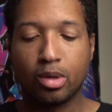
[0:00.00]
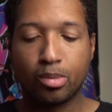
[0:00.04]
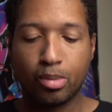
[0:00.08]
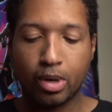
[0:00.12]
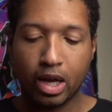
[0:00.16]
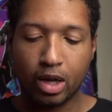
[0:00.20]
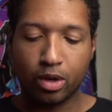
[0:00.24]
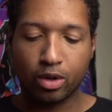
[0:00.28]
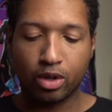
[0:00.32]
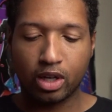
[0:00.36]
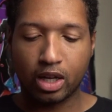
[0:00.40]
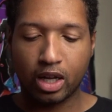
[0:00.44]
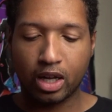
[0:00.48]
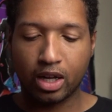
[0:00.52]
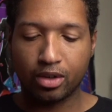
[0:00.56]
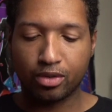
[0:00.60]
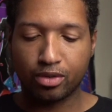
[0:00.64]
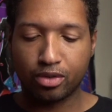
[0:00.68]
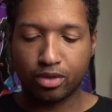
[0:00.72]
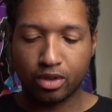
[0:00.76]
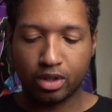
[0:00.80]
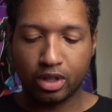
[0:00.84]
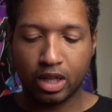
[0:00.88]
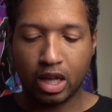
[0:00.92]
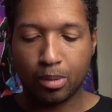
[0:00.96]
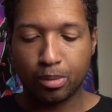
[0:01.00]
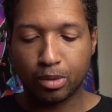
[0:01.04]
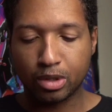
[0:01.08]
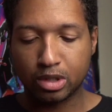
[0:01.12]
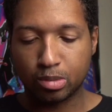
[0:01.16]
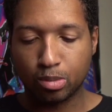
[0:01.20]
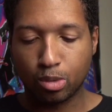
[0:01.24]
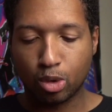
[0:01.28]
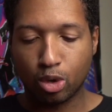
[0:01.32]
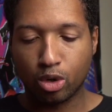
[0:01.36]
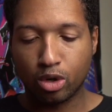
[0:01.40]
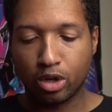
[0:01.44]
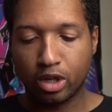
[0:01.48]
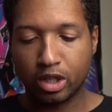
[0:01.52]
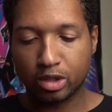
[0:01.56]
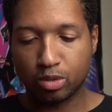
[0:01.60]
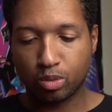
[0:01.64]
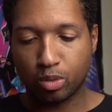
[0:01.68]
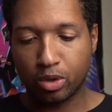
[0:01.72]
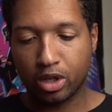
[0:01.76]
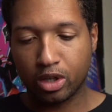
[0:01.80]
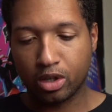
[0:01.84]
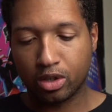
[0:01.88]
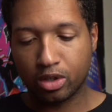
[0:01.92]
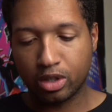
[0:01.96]
save battery life that much more as
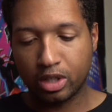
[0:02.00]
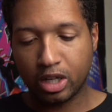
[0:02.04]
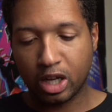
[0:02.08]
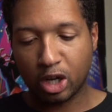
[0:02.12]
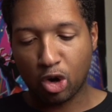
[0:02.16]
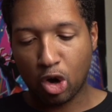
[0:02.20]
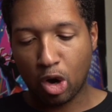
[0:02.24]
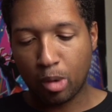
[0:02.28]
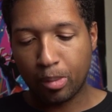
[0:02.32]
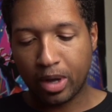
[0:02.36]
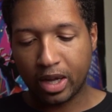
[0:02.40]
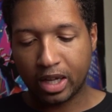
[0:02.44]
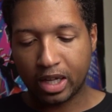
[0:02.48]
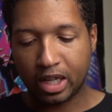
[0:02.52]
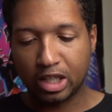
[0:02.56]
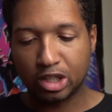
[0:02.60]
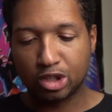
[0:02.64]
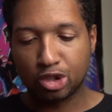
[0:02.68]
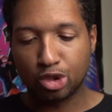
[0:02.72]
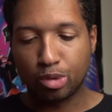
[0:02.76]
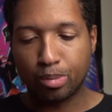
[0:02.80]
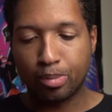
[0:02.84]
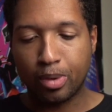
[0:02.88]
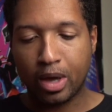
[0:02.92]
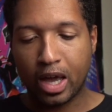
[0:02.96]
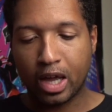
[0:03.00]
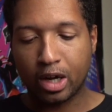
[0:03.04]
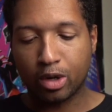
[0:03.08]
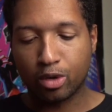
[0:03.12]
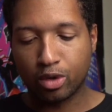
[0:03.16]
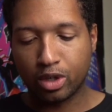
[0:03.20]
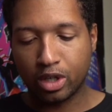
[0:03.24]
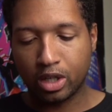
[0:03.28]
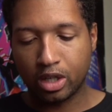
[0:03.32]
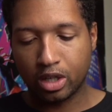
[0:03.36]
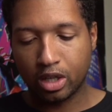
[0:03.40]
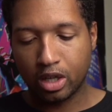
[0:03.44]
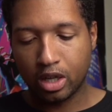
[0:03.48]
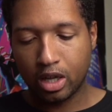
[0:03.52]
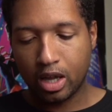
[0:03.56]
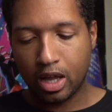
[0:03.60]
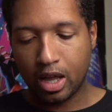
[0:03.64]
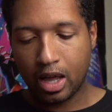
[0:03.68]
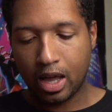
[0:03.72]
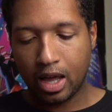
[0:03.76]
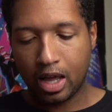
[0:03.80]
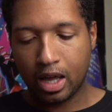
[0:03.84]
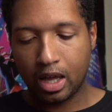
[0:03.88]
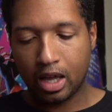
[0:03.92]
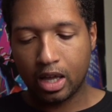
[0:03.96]
well. Now, going back into battery
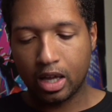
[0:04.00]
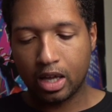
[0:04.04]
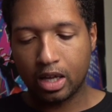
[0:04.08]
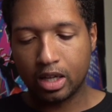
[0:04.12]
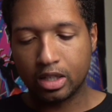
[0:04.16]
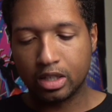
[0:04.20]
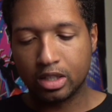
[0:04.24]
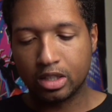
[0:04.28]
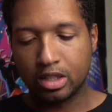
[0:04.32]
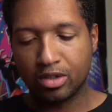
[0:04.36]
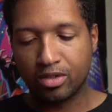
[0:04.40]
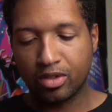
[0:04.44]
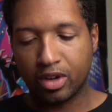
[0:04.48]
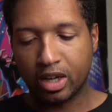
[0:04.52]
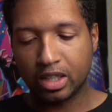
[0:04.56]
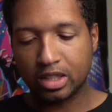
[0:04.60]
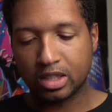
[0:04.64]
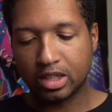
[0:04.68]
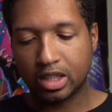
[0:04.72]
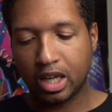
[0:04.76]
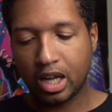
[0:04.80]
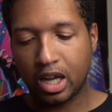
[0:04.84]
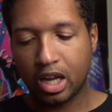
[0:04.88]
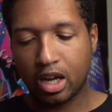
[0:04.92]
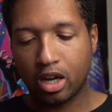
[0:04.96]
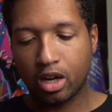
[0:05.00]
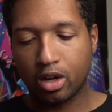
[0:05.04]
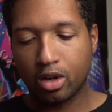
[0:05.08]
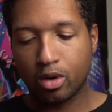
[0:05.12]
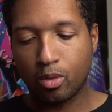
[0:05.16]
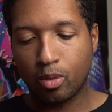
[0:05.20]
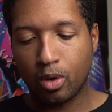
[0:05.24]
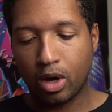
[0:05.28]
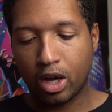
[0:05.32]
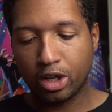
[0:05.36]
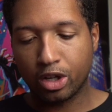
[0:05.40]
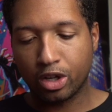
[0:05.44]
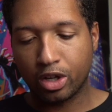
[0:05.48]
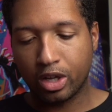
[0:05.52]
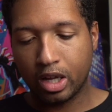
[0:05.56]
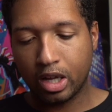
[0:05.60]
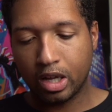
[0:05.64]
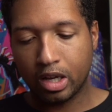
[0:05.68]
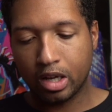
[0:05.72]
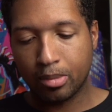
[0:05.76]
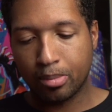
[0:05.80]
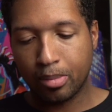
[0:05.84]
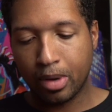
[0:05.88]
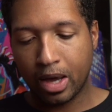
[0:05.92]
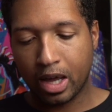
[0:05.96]
and device care, while you're
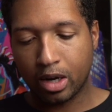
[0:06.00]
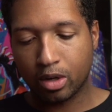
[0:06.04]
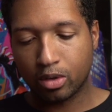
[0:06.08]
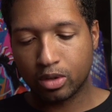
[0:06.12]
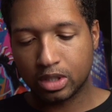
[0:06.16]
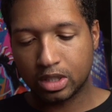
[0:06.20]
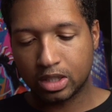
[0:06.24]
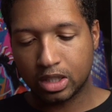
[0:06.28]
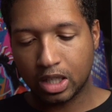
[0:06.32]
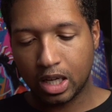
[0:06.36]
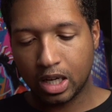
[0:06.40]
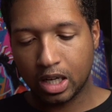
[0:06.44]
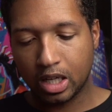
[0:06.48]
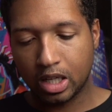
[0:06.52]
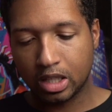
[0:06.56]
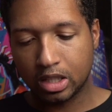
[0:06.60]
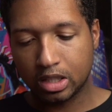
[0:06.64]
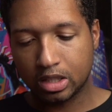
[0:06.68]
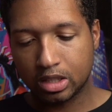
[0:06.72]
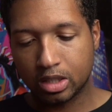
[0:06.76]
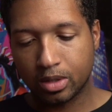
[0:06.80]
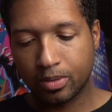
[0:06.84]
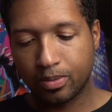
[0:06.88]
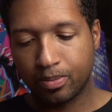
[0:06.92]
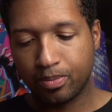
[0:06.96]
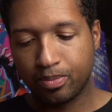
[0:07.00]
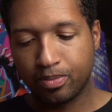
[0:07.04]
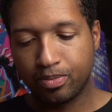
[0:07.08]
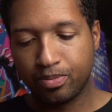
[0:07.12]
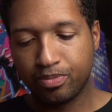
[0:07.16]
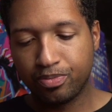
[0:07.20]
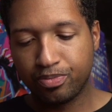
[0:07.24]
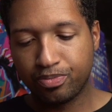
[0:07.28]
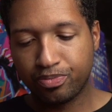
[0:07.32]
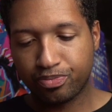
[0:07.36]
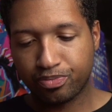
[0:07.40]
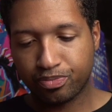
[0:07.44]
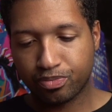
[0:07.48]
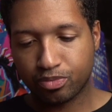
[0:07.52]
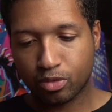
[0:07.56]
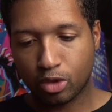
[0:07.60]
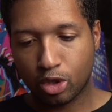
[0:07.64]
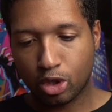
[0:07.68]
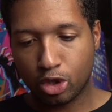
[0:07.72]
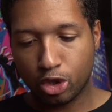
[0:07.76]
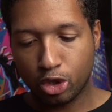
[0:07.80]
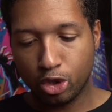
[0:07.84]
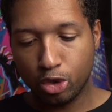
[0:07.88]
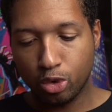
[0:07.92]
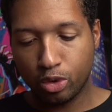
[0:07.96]
in the battery settings,
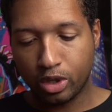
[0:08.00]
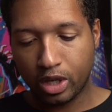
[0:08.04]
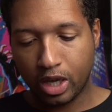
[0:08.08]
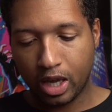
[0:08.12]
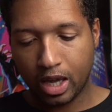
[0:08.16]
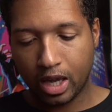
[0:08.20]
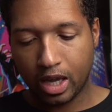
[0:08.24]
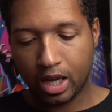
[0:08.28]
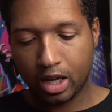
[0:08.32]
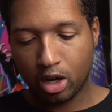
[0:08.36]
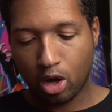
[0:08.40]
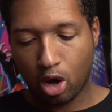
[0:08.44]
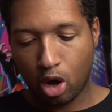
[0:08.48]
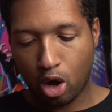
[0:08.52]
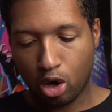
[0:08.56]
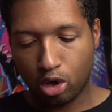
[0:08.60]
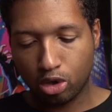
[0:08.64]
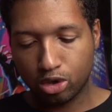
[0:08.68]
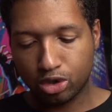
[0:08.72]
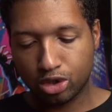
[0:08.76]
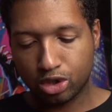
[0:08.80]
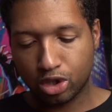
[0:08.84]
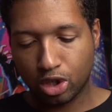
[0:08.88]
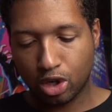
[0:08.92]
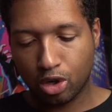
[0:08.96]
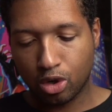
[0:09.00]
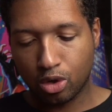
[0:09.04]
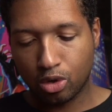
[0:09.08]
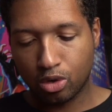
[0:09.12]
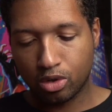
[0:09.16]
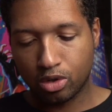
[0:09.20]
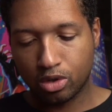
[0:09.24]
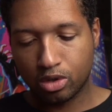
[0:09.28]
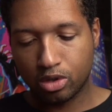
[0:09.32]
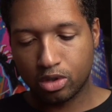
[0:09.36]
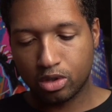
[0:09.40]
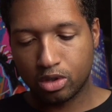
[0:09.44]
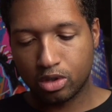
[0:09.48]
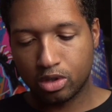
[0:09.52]
you can also